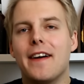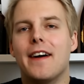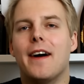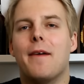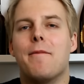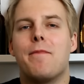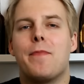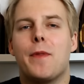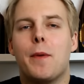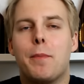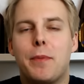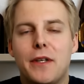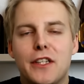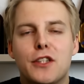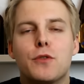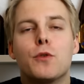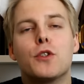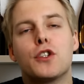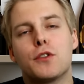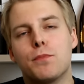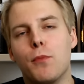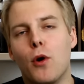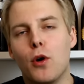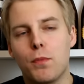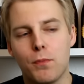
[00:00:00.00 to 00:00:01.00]
the, the
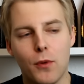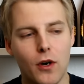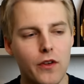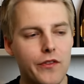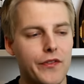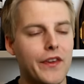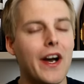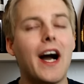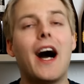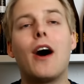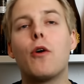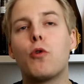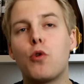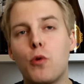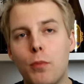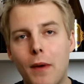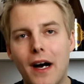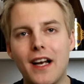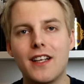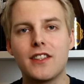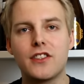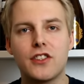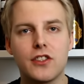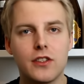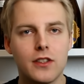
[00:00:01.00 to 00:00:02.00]
Beechwood smoke malt, the
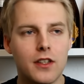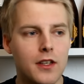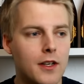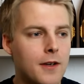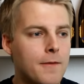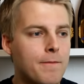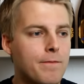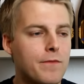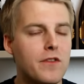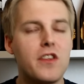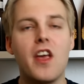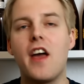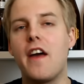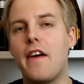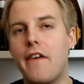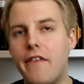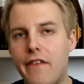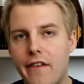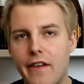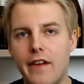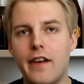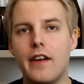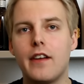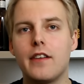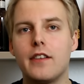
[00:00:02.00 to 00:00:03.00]
Rauchmalz,
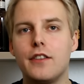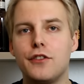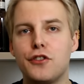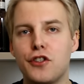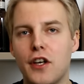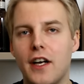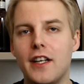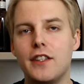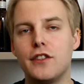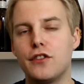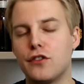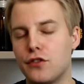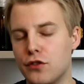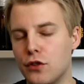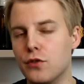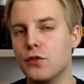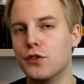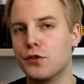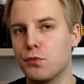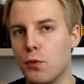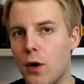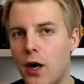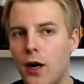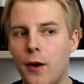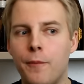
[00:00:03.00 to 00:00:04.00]
definitely shines through
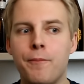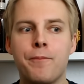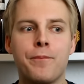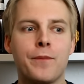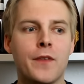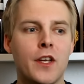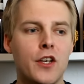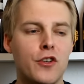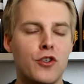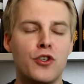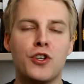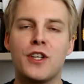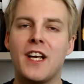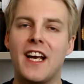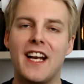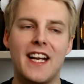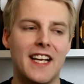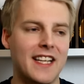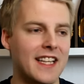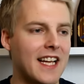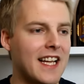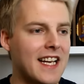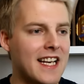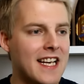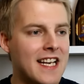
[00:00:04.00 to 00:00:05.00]
as well. You're
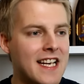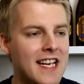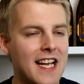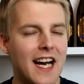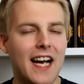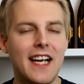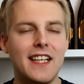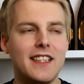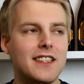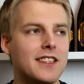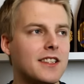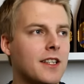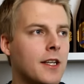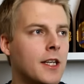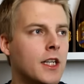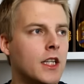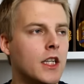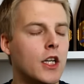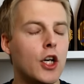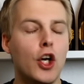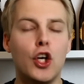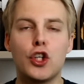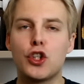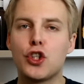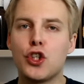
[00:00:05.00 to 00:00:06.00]
getting that nice
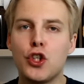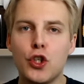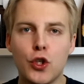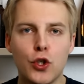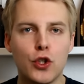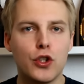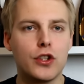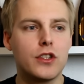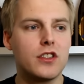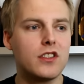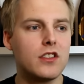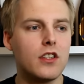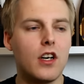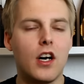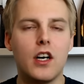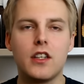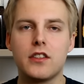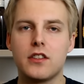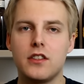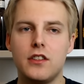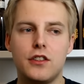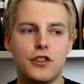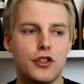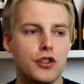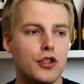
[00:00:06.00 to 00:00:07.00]
cured
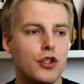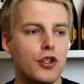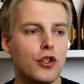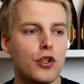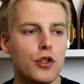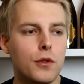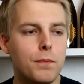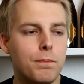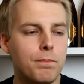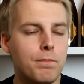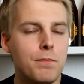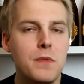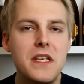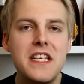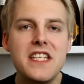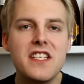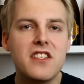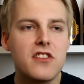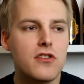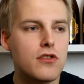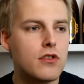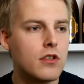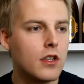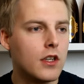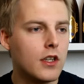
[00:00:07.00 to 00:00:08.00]
sausage, cured
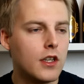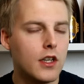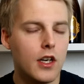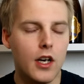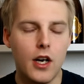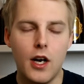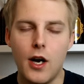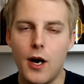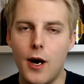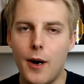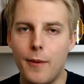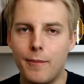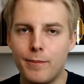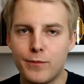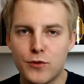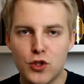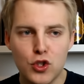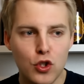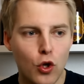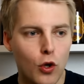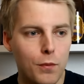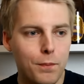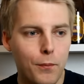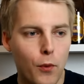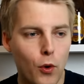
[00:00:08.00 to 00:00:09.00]
meats, uh,
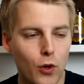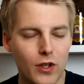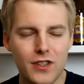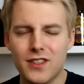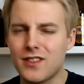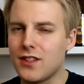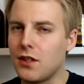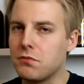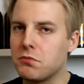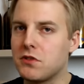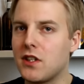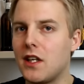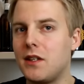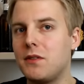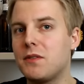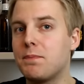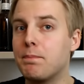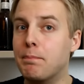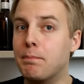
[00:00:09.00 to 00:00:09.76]
salt pork, sometimes